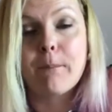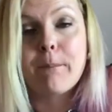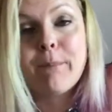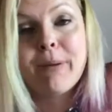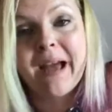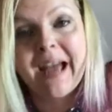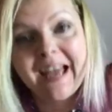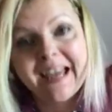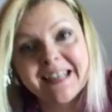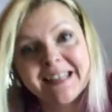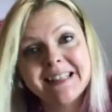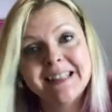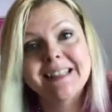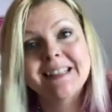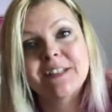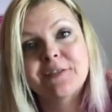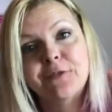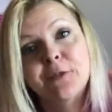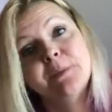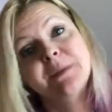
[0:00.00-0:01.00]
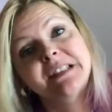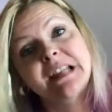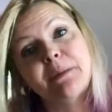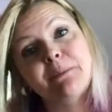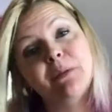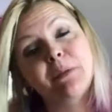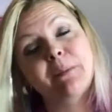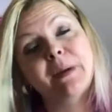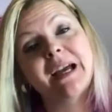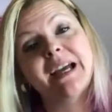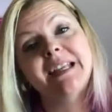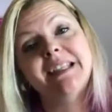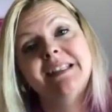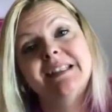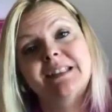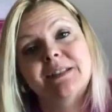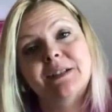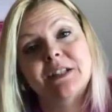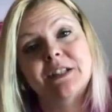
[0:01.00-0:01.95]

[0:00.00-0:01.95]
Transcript: pens from Zebra Pens,